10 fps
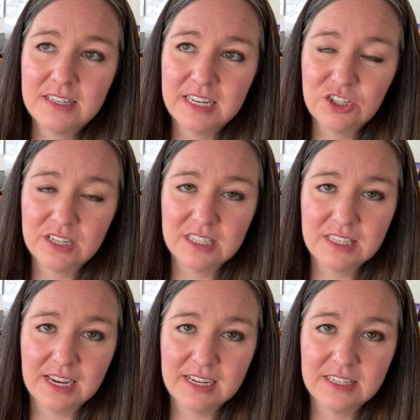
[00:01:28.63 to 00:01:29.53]
teaching
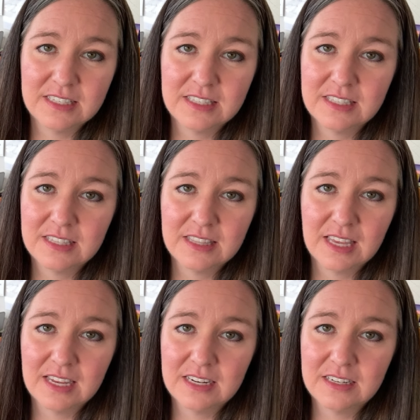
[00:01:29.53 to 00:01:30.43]
science
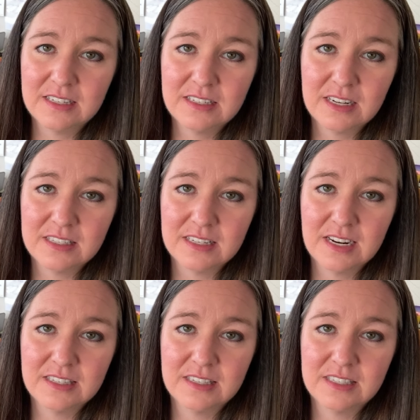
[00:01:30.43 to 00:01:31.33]
that doesn't
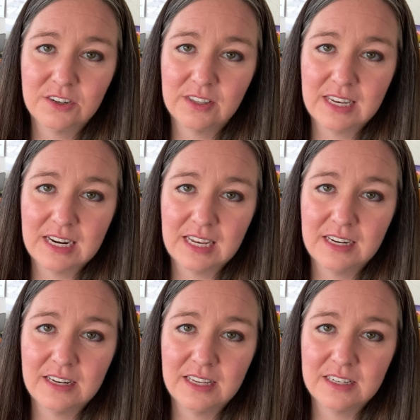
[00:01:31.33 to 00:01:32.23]
necessarily
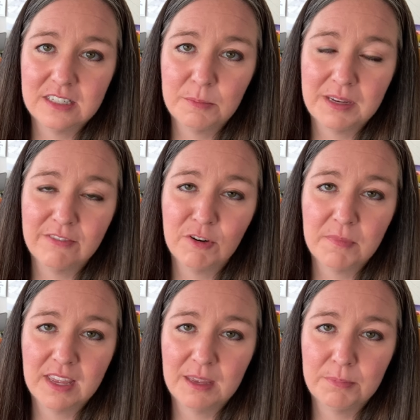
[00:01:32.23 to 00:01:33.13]
need it to be
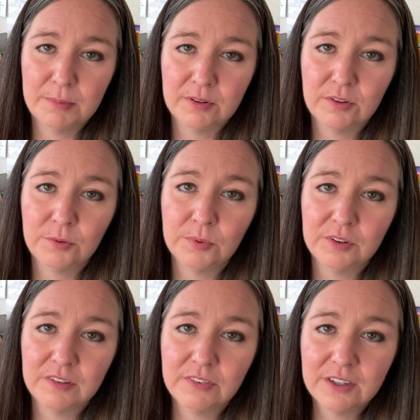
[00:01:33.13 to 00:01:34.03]
from a biblical
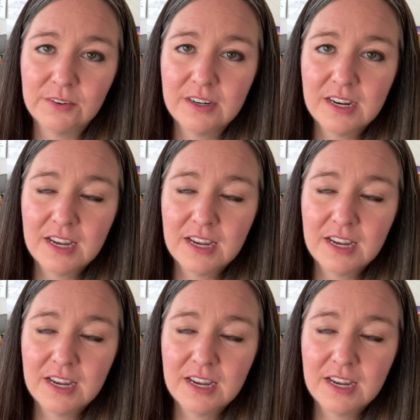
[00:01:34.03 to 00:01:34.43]
worldview.